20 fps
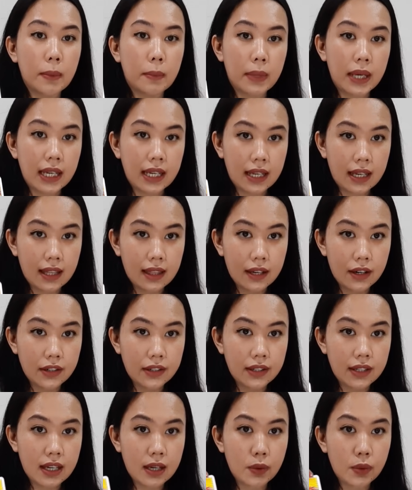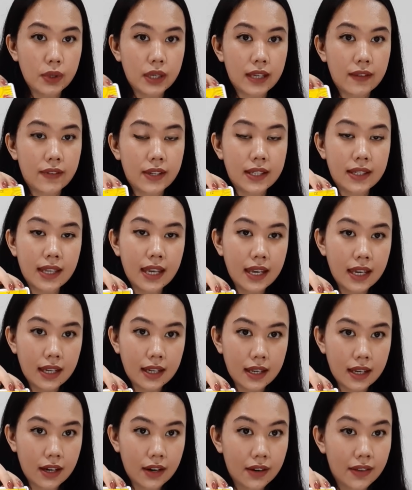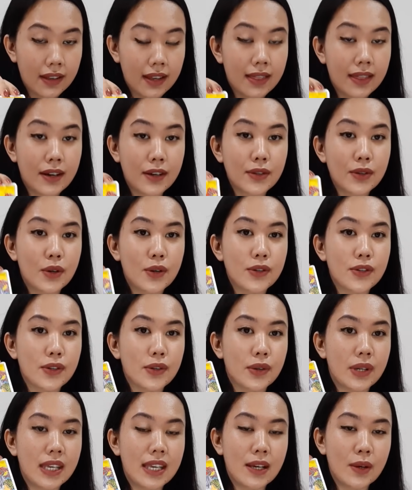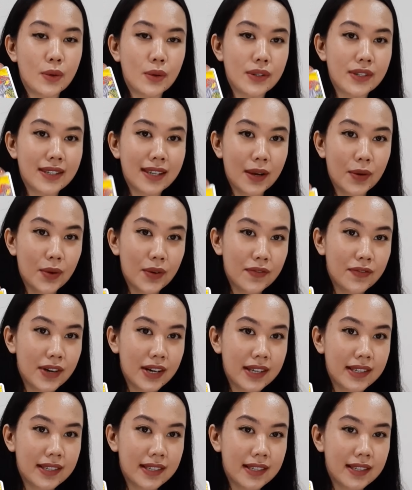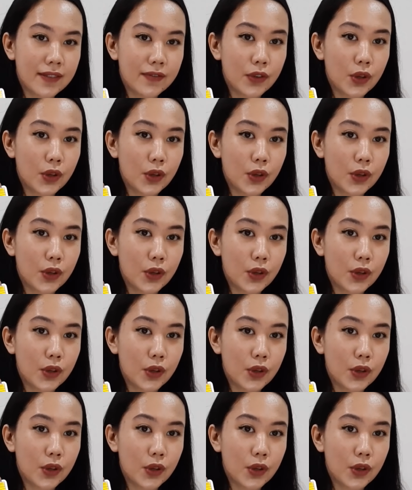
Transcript: meaning there's an equal give and take in here, and there's also equal sacrifices.